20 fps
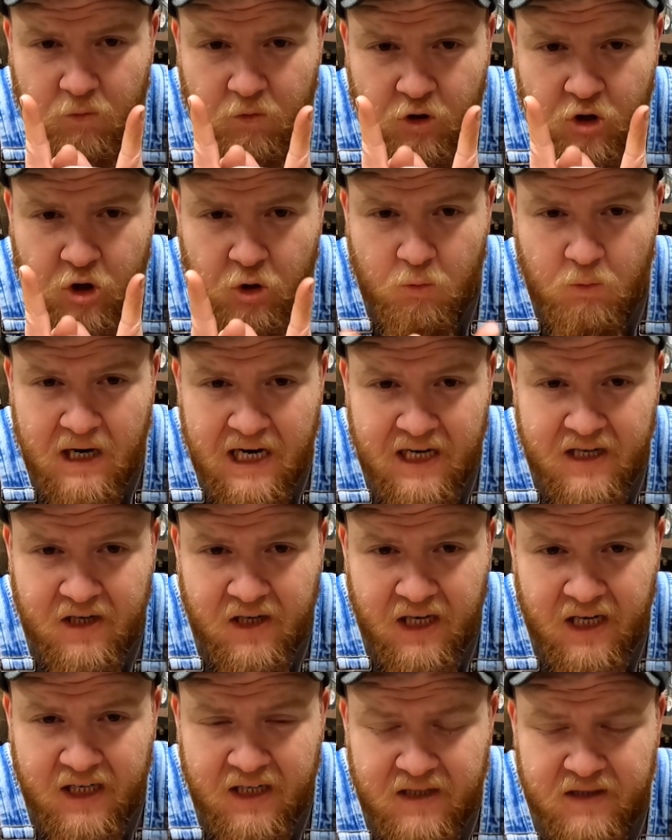
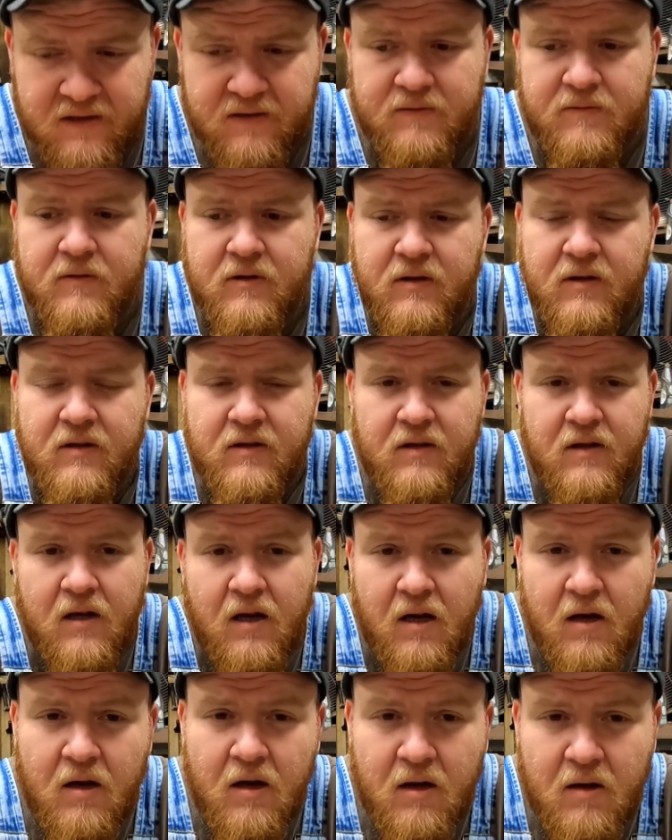correctly,
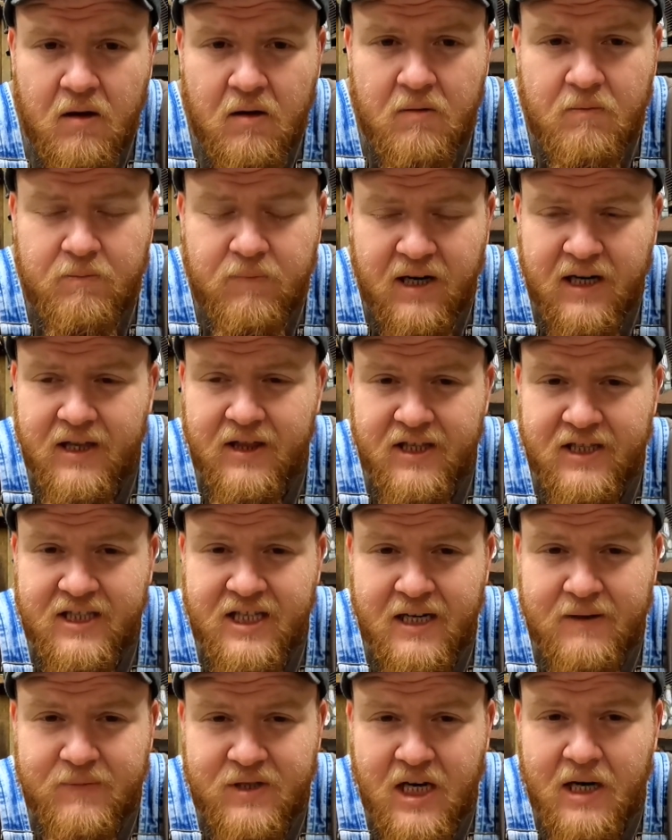but at the
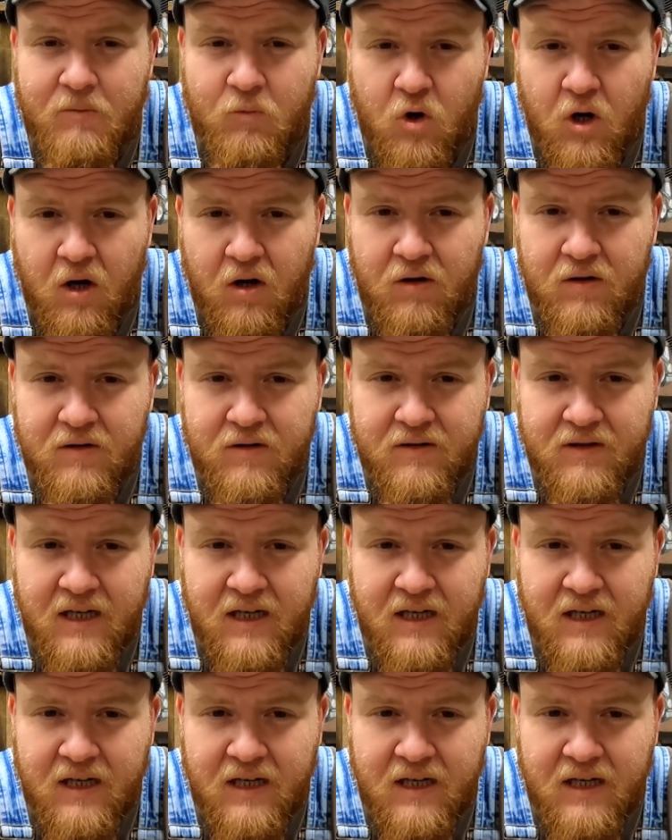same time wrong.